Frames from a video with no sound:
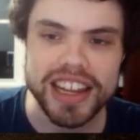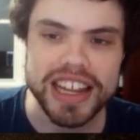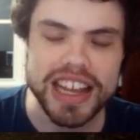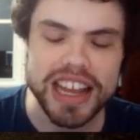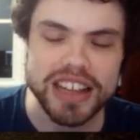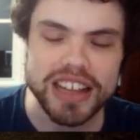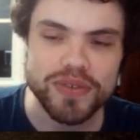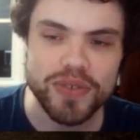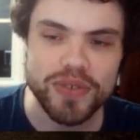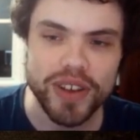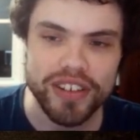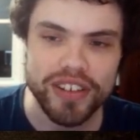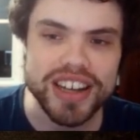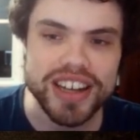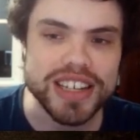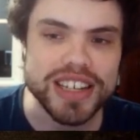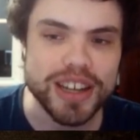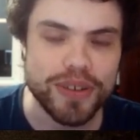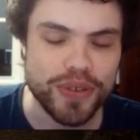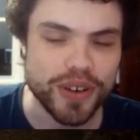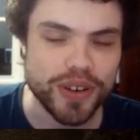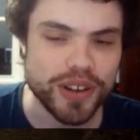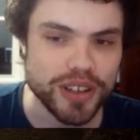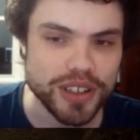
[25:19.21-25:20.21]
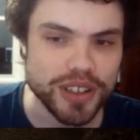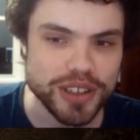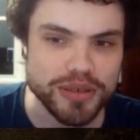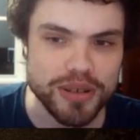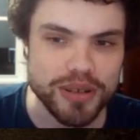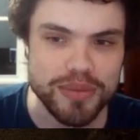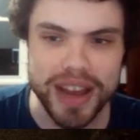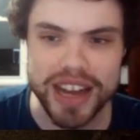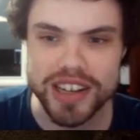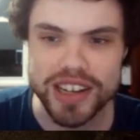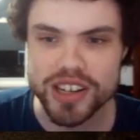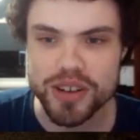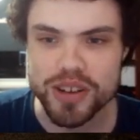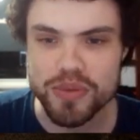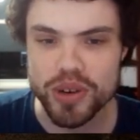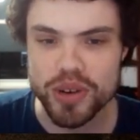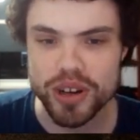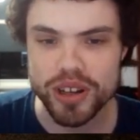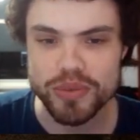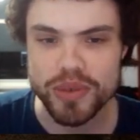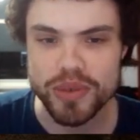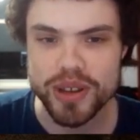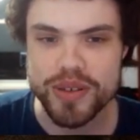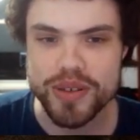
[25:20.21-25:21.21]
It's very difficult to imagine a
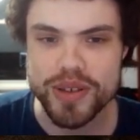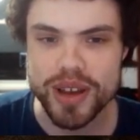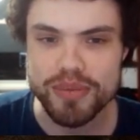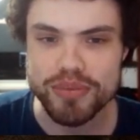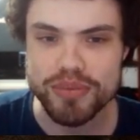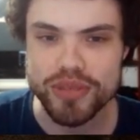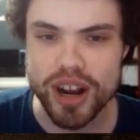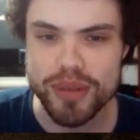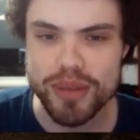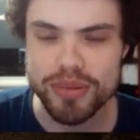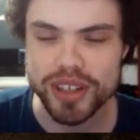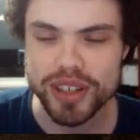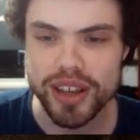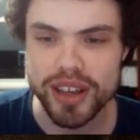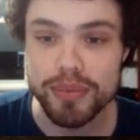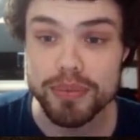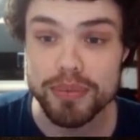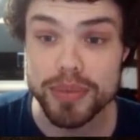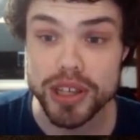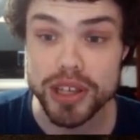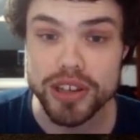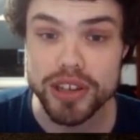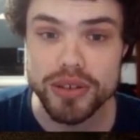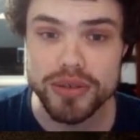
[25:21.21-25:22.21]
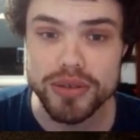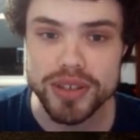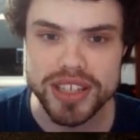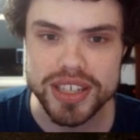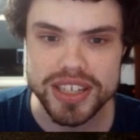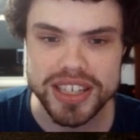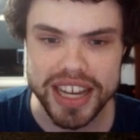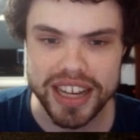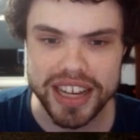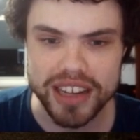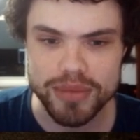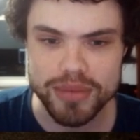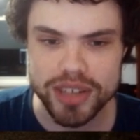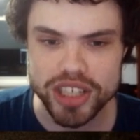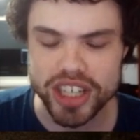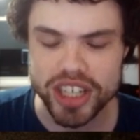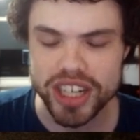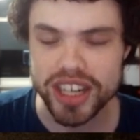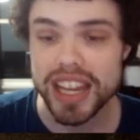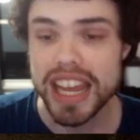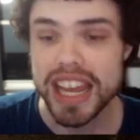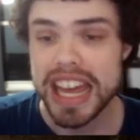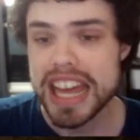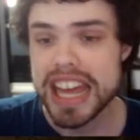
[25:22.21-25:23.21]
world where you can properly abuse Second
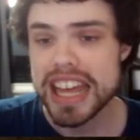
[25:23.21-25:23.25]
Michigan.